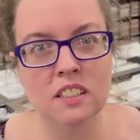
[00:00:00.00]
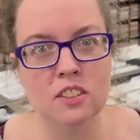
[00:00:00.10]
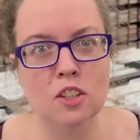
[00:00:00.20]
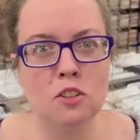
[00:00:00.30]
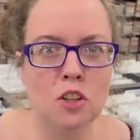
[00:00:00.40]

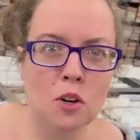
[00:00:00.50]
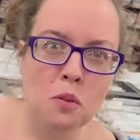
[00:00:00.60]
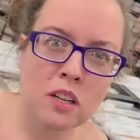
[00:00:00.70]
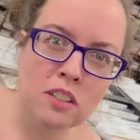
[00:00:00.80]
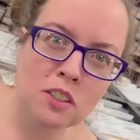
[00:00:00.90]
Don't I don't know,
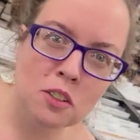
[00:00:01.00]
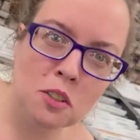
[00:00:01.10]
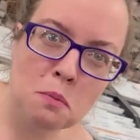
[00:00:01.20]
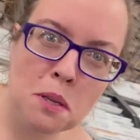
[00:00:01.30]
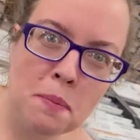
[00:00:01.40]
know when, when,
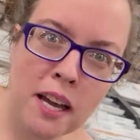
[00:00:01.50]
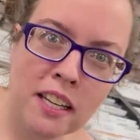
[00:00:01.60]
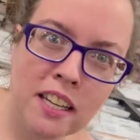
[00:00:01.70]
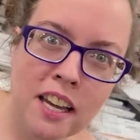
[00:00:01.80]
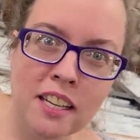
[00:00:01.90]
I'll be back,
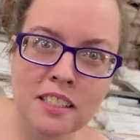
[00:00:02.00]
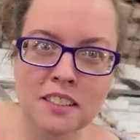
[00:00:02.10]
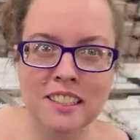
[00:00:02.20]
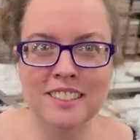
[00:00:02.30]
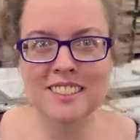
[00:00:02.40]
back again. again.
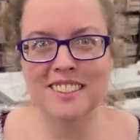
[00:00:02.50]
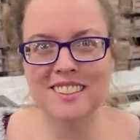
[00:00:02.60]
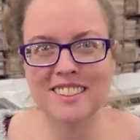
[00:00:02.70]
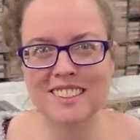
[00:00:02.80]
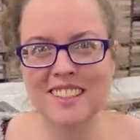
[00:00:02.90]

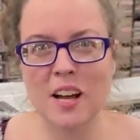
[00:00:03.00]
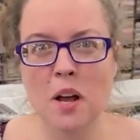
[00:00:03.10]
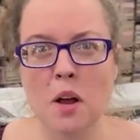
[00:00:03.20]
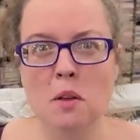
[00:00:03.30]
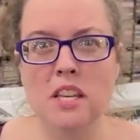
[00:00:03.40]
What?
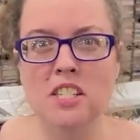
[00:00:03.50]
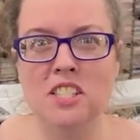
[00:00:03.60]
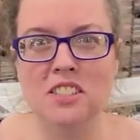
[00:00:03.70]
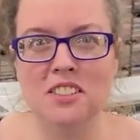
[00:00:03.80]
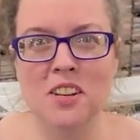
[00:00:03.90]
This
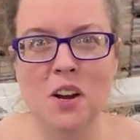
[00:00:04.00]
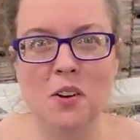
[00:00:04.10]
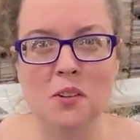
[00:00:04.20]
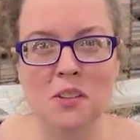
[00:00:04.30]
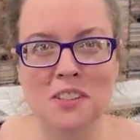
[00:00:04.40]
is
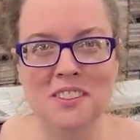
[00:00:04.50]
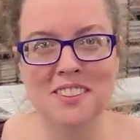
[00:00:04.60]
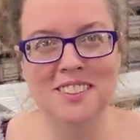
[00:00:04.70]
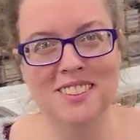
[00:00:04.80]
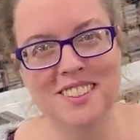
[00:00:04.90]
no.
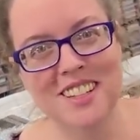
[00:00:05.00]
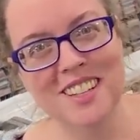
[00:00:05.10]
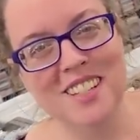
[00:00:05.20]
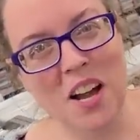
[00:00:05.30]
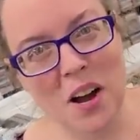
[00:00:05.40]

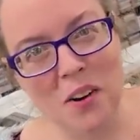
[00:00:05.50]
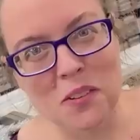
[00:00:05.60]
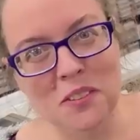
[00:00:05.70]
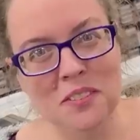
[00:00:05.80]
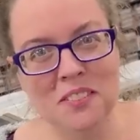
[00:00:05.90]
Yes. No.
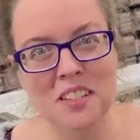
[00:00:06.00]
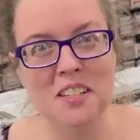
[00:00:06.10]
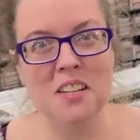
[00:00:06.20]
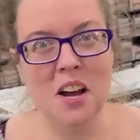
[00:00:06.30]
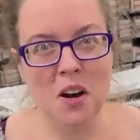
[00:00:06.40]

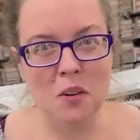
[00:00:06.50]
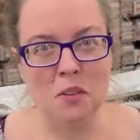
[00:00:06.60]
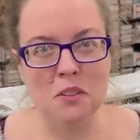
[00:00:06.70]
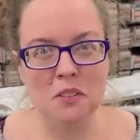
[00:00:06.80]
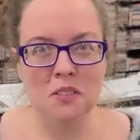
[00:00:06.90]
Yes. No.
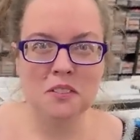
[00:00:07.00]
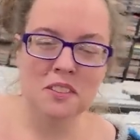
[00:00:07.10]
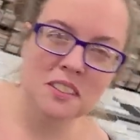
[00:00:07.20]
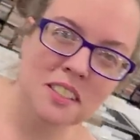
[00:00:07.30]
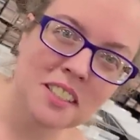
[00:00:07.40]

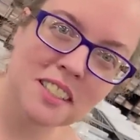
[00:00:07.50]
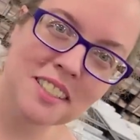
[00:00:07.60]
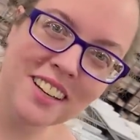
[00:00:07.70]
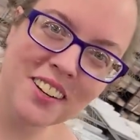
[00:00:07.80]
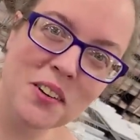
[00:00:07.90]
Subscribe.
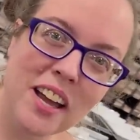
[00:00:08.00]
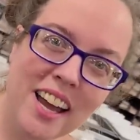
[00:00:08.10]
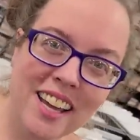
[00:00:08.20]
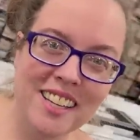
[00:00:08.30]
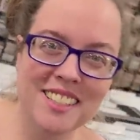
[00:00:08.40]

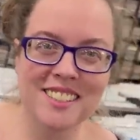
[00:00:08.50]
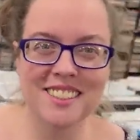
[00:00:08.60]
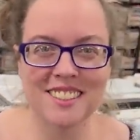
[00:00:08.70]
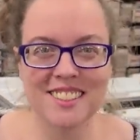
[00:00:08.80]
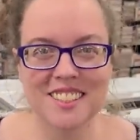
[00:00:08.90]
Okay. Oh, I mean,
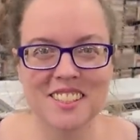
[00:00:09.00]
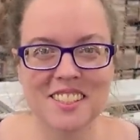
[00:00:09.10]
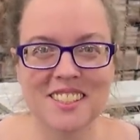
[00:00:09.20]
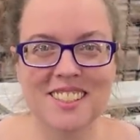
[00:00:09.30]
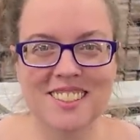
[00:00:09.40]
hit the like
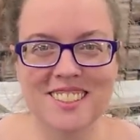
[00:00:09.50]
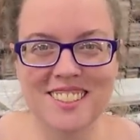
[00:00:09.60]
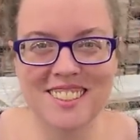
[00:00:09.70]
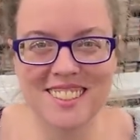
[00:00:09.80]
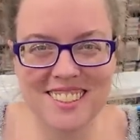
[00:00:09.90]
button.
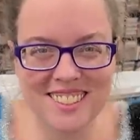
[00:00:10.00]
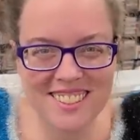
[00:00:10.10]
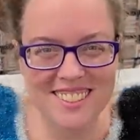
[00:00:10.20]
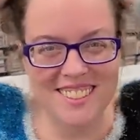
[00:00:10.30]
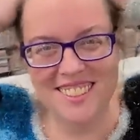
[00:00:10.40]

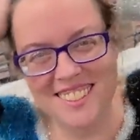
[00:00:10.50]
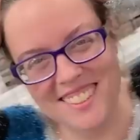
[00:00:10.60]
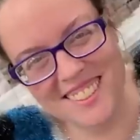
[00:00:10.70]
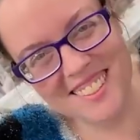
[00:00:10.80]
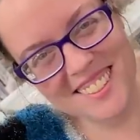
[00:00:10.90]
Deal of the
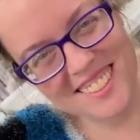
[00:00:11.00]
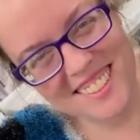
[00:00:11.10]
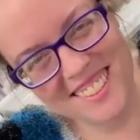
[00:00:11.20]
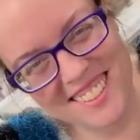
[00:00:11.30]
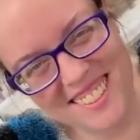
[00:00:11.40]
day.
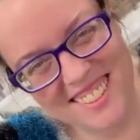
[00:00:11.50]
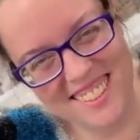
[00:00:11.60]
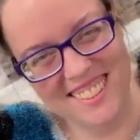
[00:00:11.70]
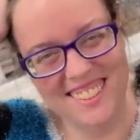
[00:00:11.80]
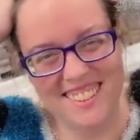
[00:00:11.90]

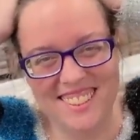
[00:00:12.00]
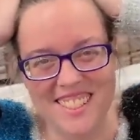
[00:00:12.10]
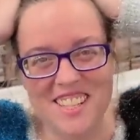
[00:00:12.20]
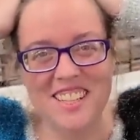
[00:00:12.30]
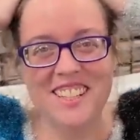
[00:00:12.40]
We
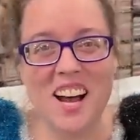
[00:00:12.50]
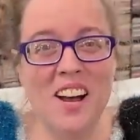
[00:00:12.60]
unbox stuff.